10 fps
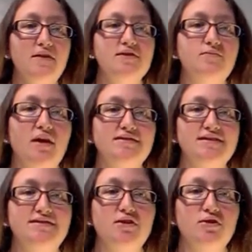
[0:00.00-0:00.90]
This
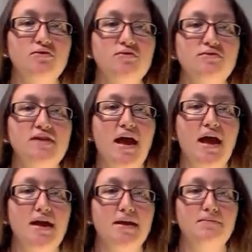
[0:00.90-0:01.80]
process includes
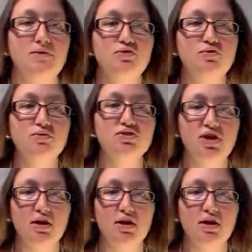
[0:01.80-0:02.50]
a mutual